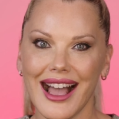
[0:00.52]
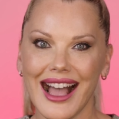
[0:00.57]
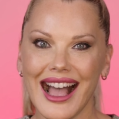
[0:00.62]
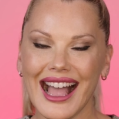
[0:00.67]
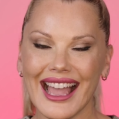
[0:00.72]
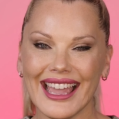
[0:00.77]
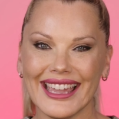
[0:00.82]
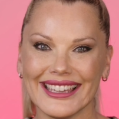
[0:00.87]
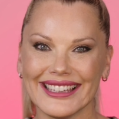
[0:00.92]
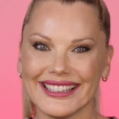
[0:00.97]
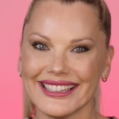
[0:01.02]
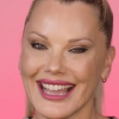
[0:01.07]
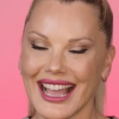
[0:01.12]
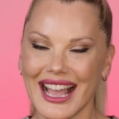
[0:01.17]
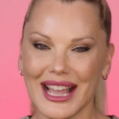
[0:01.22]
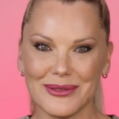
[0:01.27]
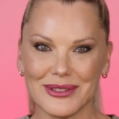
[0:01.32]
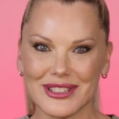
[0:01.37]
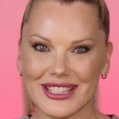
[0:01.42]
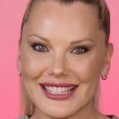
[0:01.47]
Hi,
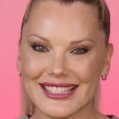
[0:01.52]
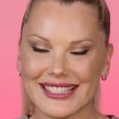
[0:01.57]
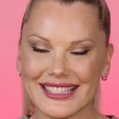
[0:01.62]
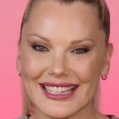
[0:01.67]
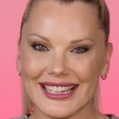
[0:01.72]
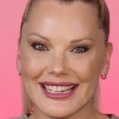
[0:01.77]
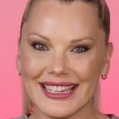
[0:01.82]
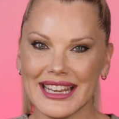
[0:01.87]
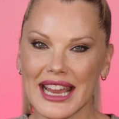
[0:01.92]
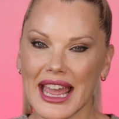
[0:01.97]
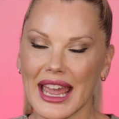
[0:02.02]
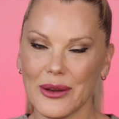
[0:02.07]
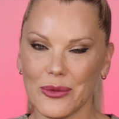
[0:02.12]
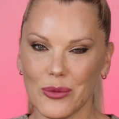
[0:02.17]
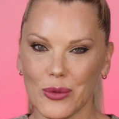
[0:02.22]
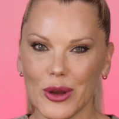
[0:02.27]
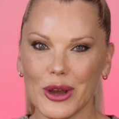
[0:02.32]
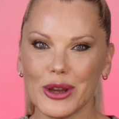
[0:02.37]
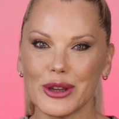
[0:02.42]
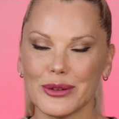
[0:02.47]
I'm Justine
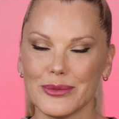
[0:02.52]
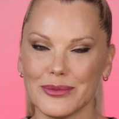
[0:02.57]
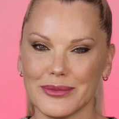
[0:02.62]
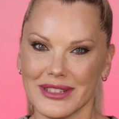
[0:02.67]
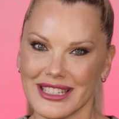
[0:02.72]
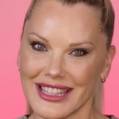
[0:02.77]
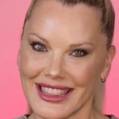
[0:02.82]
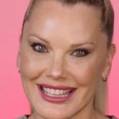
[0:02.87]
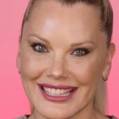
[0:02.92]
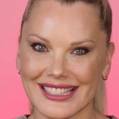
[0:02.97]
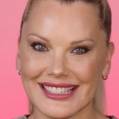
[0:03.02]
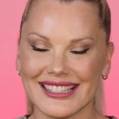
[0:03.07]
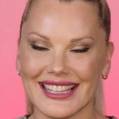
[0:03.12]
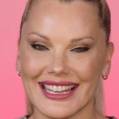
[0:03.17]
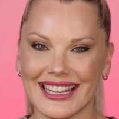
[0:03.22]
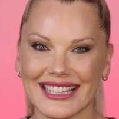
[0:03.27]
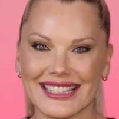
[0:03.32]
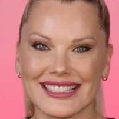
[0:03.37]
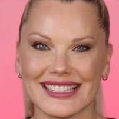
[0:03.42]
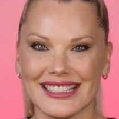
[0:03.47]
and welcome to the
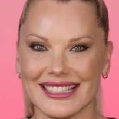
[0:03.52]
Aesthetics